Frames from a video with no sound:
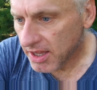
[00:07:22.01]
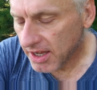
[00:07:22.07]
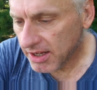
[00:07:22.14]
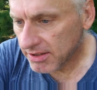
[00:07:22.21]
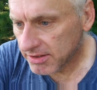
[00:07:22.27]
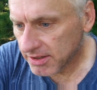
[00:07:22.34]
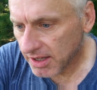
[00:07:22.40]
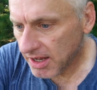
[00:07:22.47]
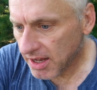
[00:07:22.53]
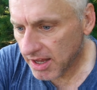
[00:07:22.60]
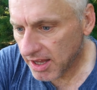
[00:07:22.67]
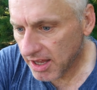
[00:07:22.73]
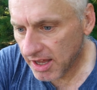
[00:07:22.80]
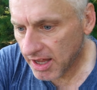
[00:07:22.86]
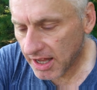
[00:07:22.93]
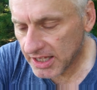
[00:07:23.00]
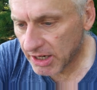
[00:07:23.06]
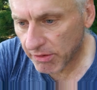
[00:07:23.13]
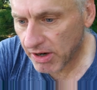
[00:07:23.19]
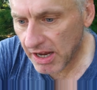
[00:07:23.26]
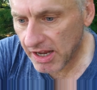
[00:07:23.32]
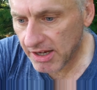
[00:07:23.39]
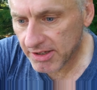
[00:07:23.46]
He's, uh, I never.
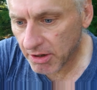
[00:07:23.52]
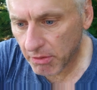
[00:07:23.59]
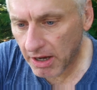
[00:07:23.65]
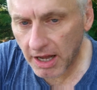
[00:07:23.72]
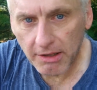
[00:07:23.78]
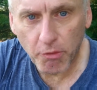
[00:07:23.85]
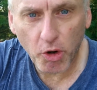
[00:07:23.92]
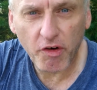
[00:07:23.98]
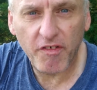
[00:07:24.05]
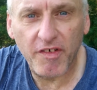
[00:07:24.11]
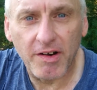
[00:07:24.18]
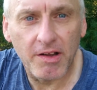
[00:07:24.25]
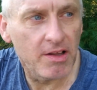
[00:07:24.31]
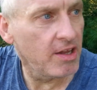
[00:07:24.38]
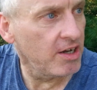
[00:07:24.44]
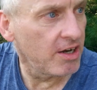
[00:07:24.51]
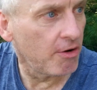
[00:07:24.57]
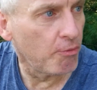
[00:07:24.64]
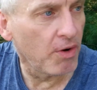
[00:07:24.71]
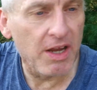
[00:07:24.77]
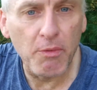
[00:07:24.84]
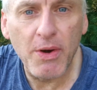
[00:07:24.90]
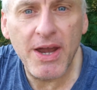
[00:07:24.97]
And he said, "I worked for, you know,
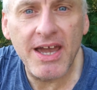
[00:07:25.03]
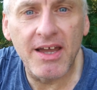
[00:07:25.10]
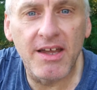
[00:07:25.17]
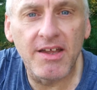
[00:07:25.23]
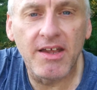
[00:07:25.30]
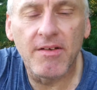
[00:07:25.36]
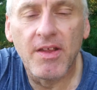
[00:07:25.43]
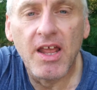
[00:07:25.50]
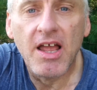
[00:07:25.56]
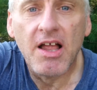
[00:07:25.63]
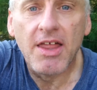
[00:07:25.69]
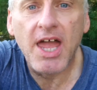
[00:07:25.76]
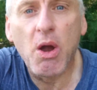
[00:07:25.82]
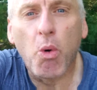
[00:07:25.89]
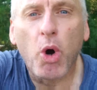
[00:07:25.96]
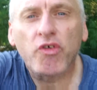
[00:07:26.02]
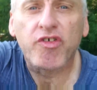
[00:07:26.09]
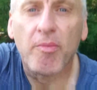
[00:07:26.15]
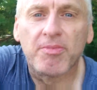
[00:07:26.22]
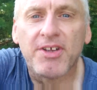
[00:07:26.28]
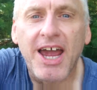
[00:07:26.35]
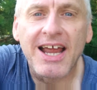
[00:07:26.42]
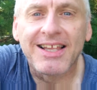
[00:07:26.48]
we we, uh, they worked
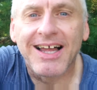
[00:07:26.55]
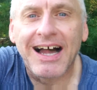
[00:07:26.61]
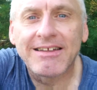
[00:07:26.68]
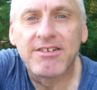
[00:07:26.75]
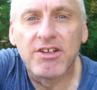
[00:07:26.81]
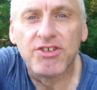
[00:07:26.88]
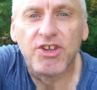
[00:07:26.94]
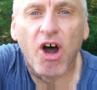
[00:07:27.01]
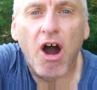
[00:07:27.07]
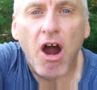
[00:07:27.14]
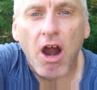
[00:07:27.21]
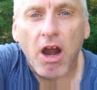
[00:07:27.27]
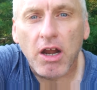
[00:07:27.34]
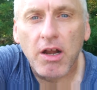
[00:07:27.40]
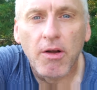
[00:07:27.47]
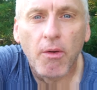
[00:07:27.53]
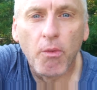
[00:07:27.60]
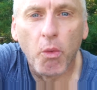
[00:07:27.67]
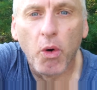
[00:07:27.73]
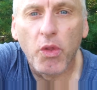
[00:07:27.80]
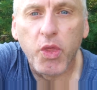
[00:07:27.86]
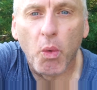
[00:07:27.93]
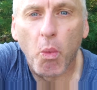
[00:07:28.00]
from daylight to dark
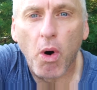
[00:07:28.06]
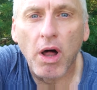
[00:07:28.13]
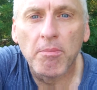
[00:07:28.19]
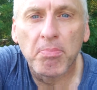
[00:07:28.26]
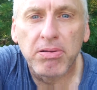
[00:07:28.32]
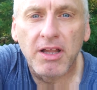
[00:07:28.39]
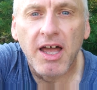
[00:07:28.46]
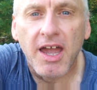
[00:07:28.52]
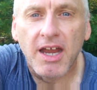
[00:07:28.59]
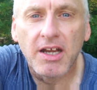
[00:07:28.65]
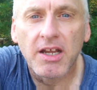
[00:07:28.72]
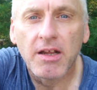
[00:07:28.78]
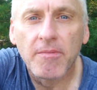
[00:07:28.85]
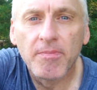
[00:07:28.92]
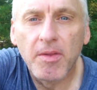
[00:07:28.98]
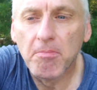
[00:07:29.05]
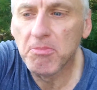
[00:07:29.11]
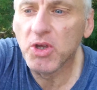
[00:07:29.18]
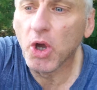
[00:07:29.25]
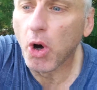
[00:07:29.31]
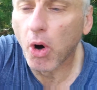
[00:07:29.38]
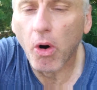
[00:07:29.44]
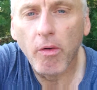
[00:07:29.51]
with a one-played
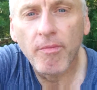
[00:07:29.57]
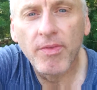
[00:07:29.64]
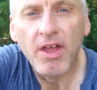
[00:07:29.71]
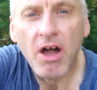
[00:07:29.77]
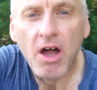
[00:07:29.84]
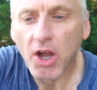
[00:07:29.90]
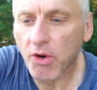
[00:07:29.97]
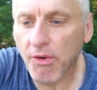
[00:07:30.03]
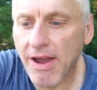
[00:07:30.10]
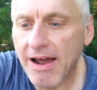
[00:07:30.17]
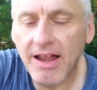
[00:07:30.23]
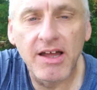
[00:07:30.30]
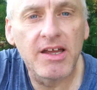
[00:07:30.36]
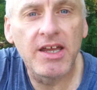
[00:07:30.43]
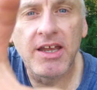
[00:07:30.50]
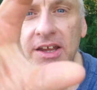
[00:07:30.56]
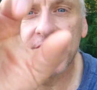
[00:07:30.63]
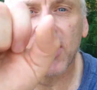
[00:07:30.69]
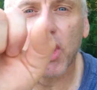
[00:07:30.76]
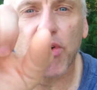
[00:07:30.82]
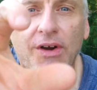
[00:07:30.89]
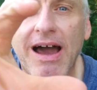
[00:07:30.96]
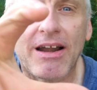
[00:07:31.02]
mule. Ground, he
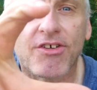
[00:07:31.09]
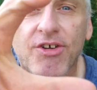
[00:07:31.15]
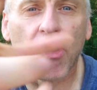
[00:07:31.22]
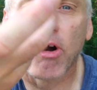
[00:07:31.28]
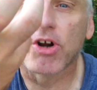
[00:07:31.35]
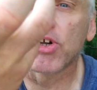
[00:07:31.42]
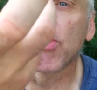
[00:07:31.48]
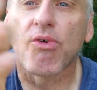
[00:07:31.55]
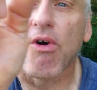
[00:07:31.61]
said, ground as hard as